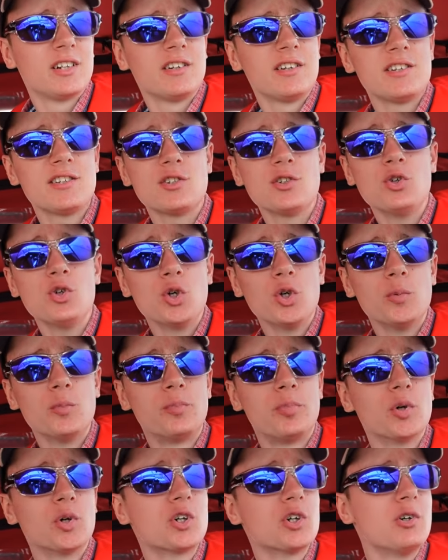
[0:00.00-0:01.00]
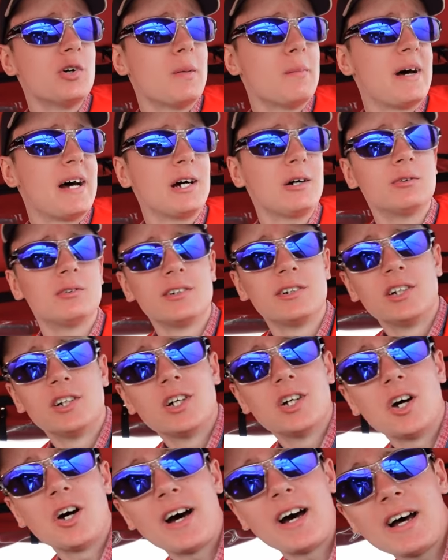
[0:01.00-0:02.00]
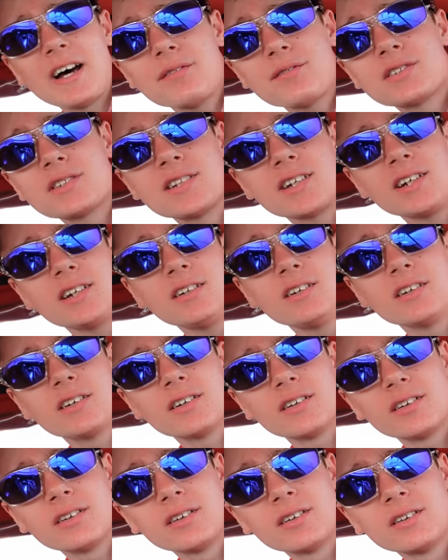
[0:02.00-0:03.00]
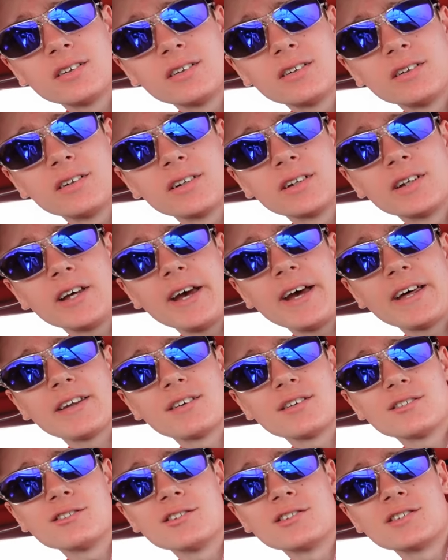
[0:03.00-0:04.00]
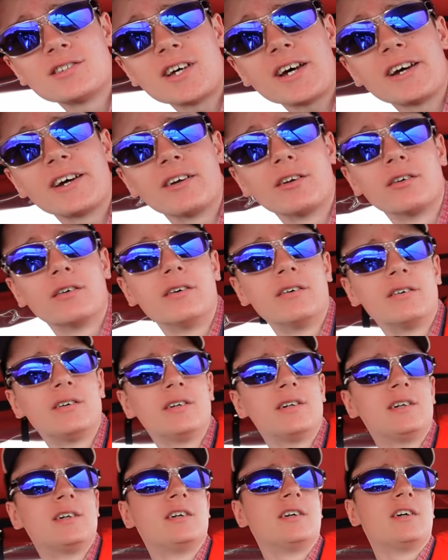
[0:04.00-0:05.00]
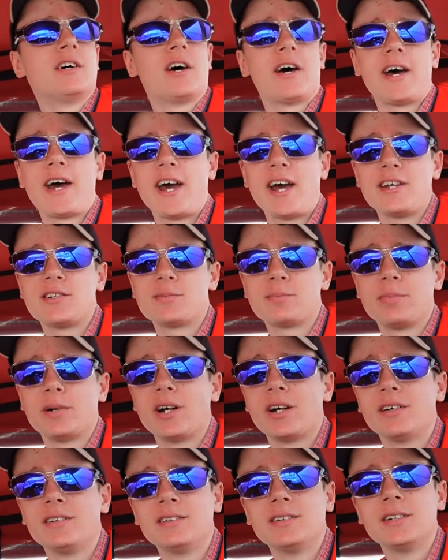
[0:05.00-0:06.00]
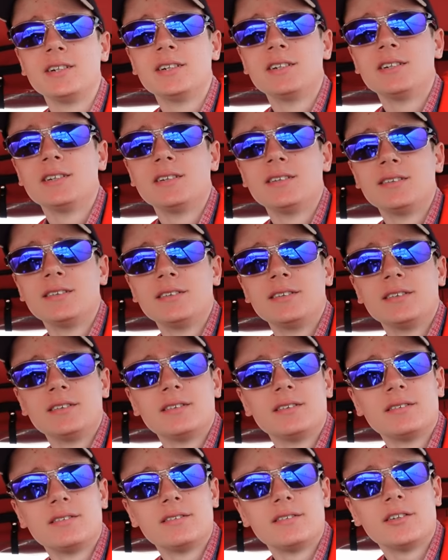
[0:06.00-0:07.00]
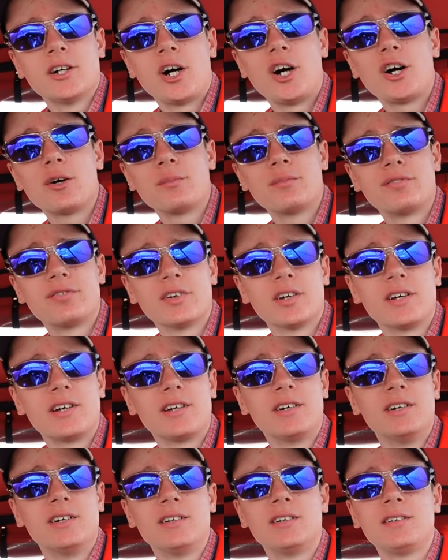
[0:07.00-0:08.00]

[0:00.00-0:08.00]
there's no bugger about. I have seen, yeah, there's a sail ahead, but hopefully...